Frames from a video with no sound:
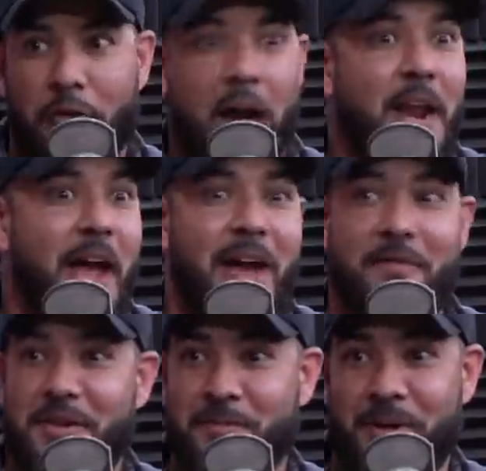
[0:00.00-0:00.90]
not
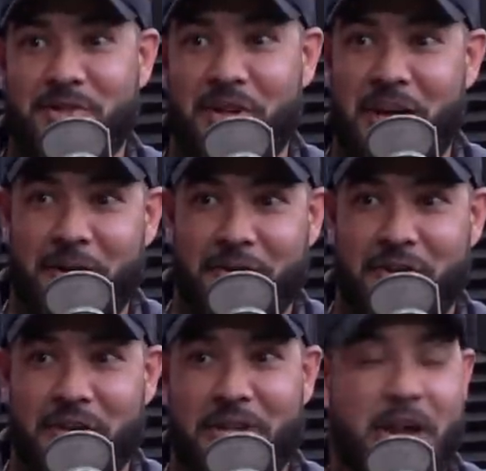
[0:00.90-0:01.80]
having as much
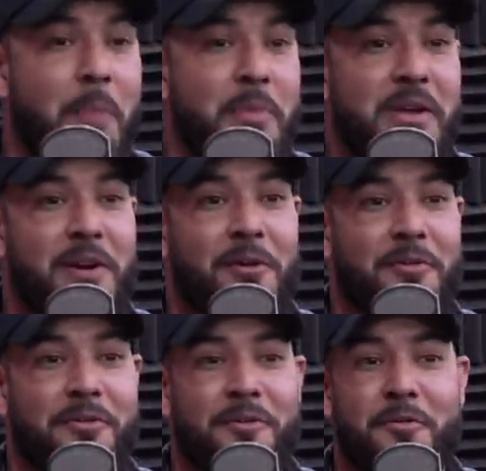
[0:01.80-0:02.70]
energy, not being able
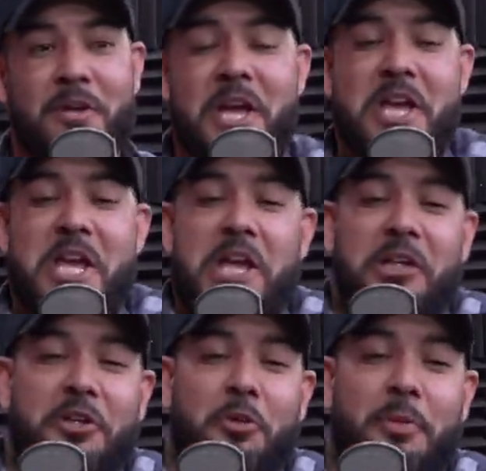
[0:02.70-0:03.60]
to eat a
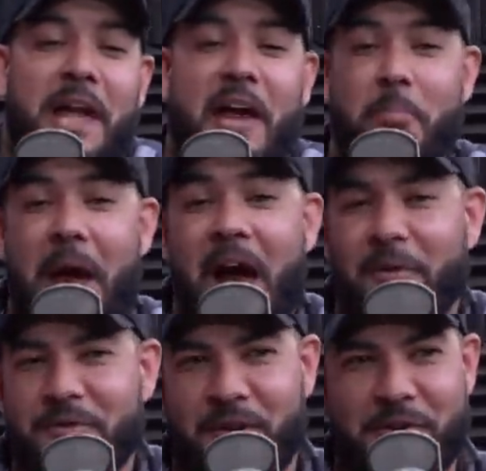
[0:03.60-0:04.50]
little bit out of
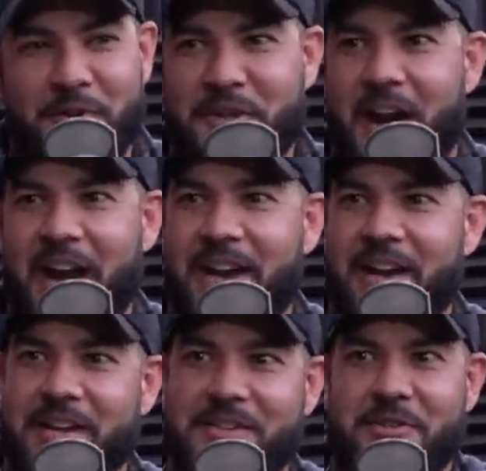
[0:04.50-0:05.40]
bounds on your diet
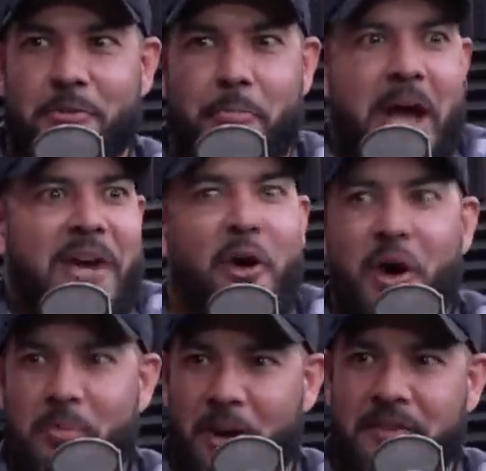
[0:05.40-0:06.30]
and it still pack
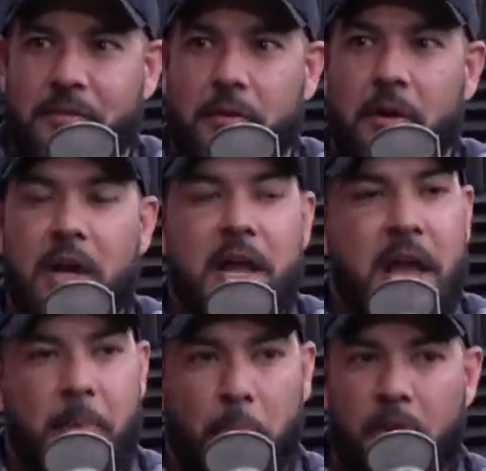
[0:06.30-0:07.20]
on muscle.
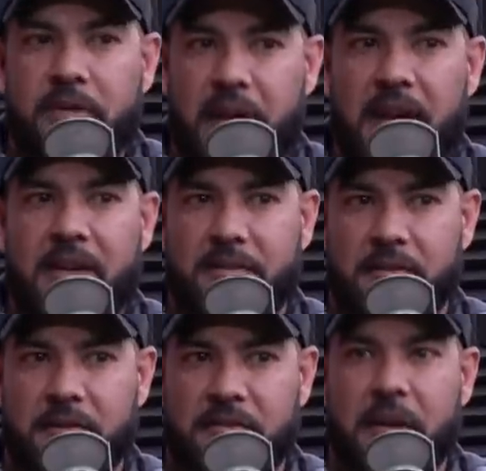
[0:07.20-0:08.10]
And boy, that has
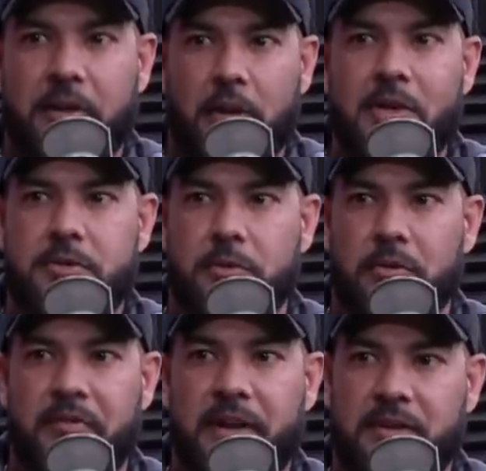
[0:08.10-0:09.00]
a psychological
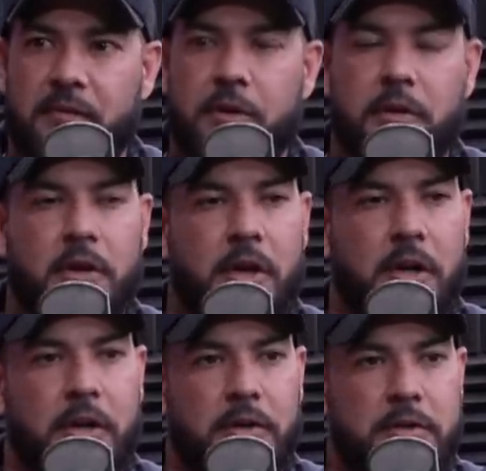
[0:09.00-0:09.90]
effect. If
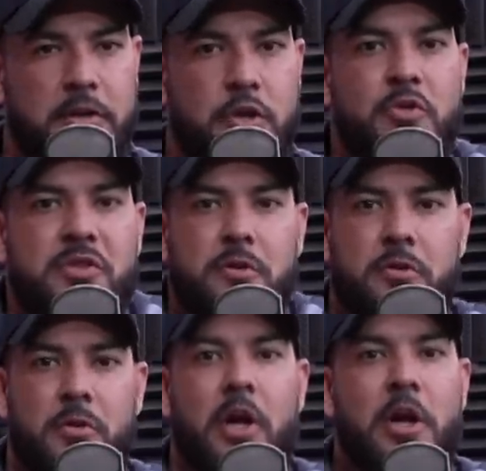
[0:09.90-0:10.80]
you're used
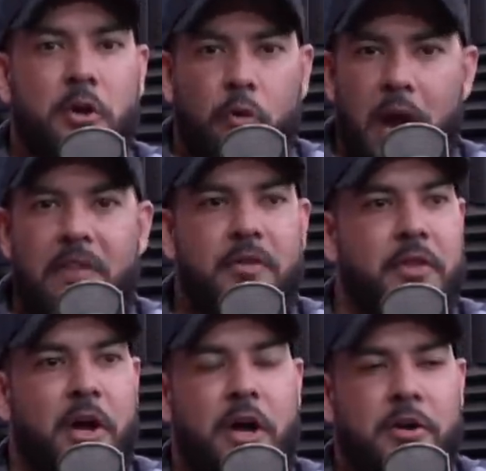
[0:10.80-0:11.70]
to grabbing
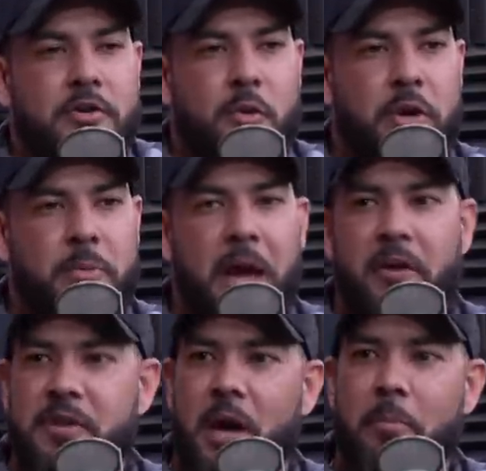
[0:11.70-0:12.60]
the
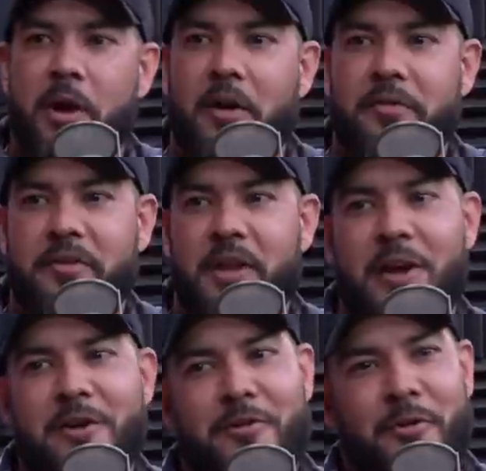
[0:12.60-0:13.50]
120-pound dumbbells and now
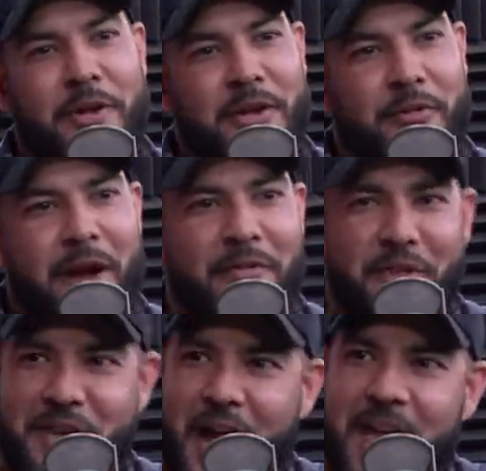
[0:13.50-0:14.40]
you're only grabbing
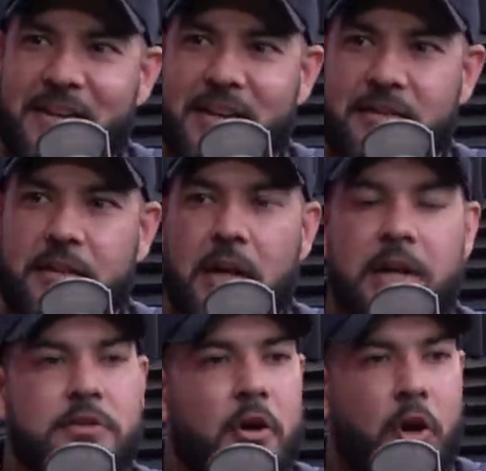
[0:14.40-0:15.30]
the 90s,
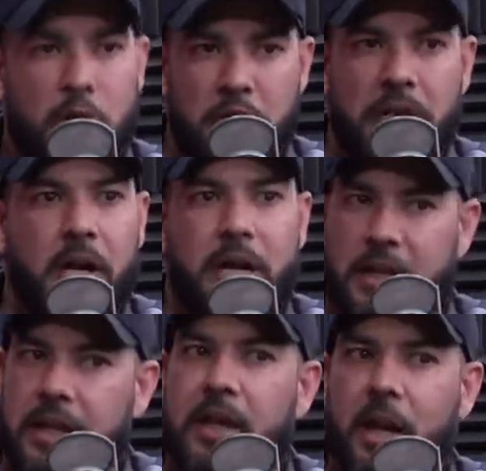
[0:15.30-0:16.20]
it's harder to kind of
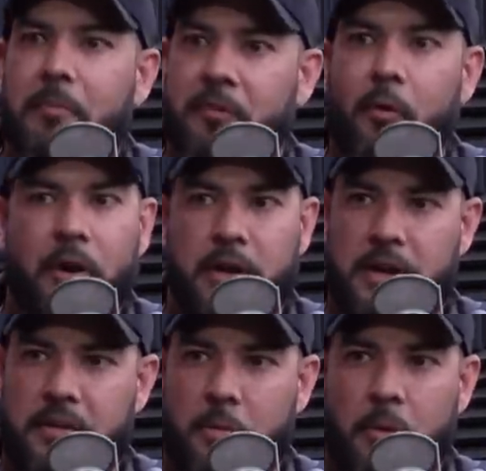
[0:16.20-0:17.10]
get up for it
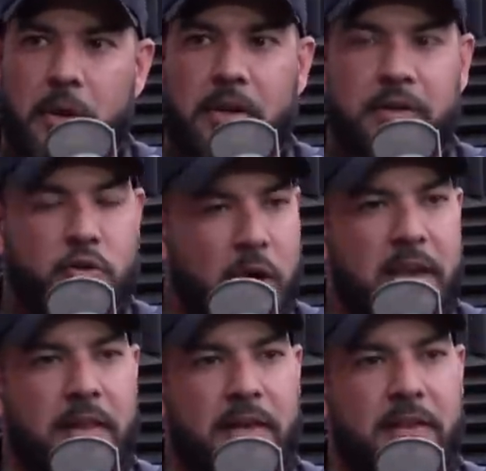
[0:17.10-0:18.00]
in the morning to
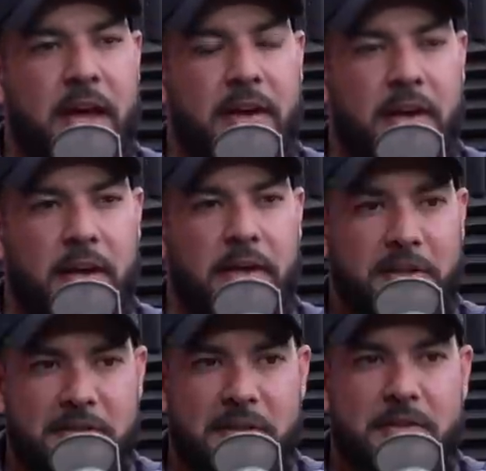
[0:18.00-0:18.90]
train like that
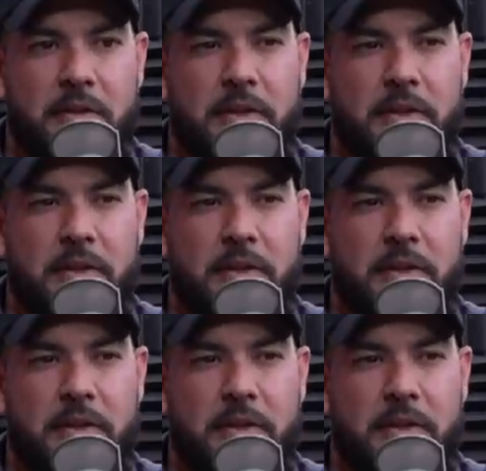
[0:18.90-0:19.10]
consistently.